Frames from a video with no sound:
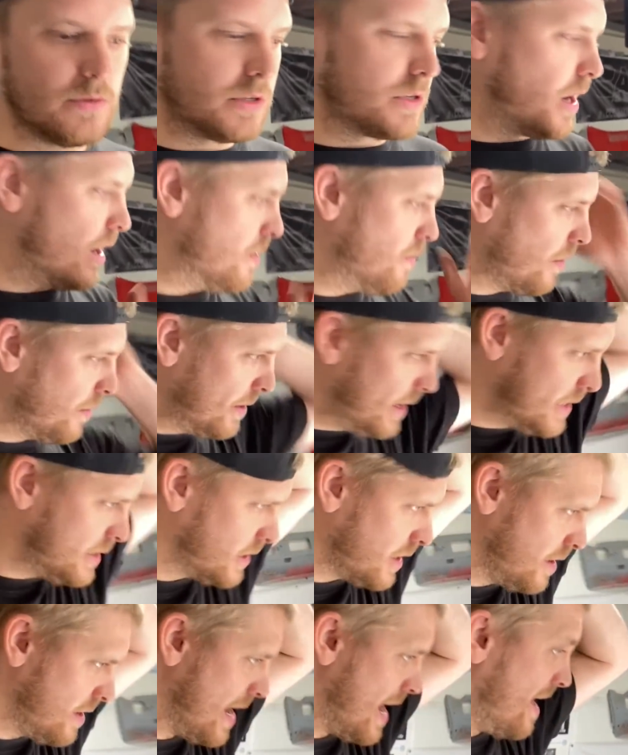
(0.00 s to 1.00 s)
So what we need to
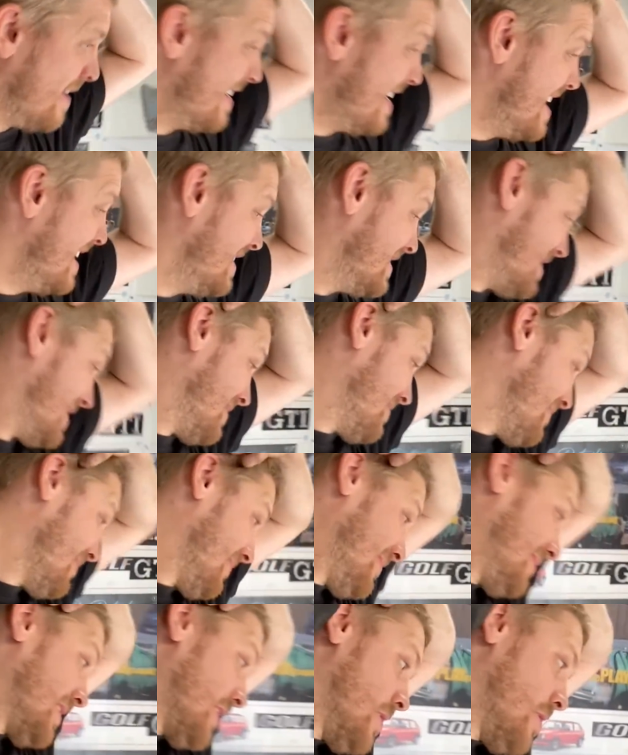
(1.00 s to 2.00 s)
do now is
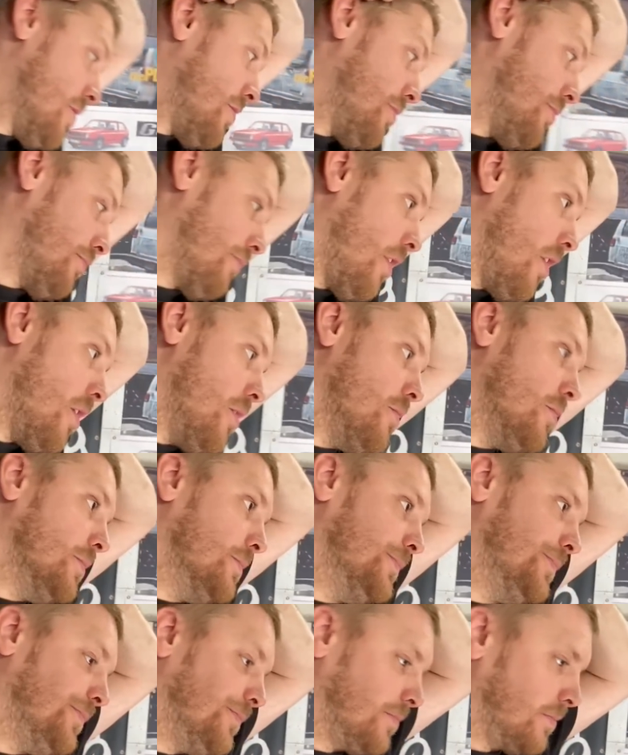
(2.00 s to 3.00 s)
throw
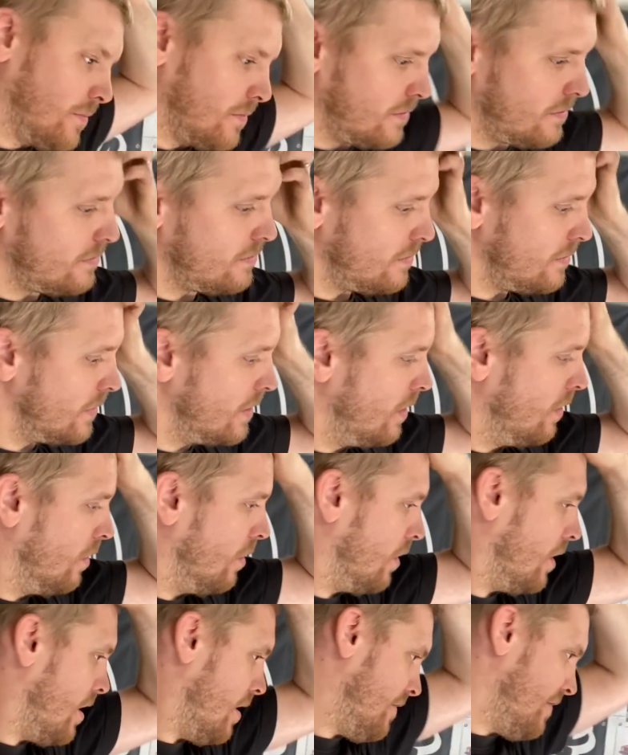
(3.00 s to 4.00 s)

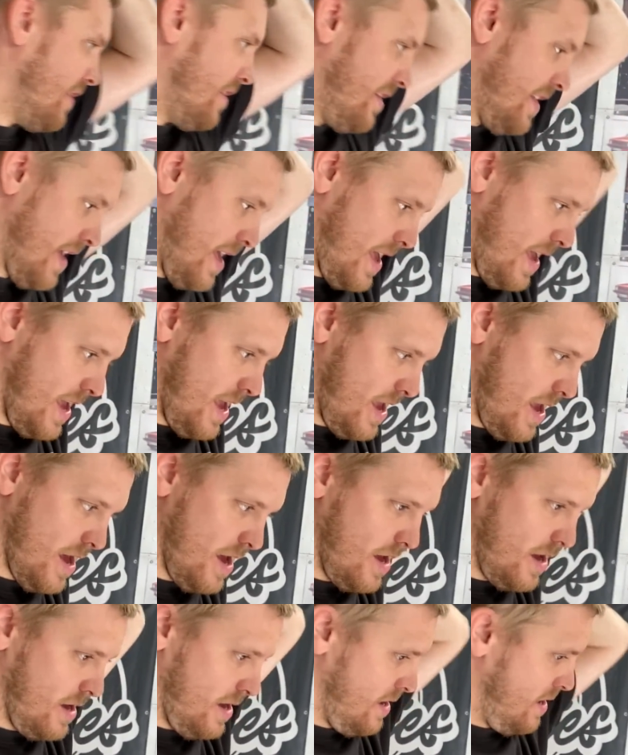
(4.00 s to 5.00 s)
all of the
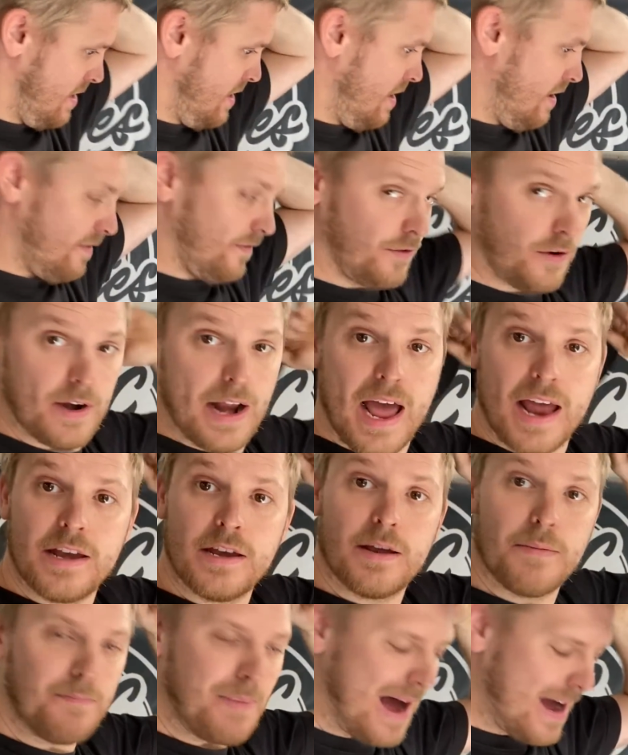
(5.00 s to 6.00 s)
front
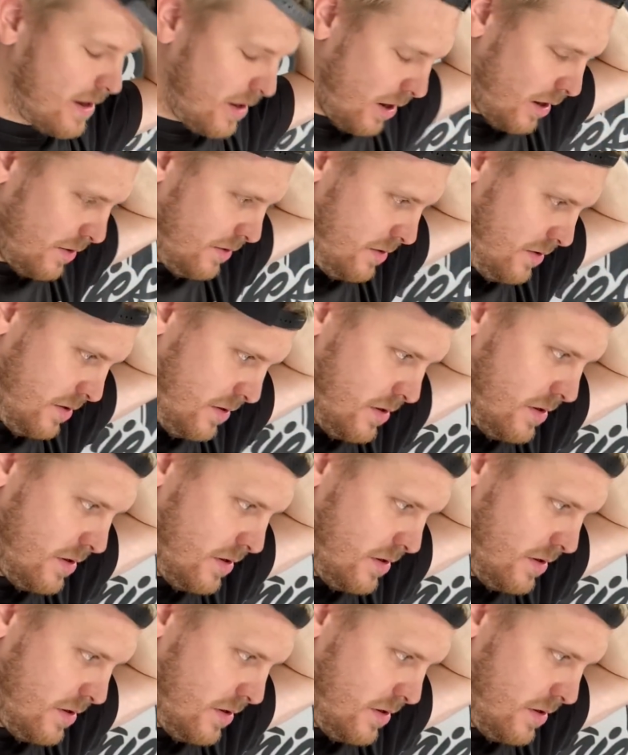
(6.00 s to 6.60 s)
end back on.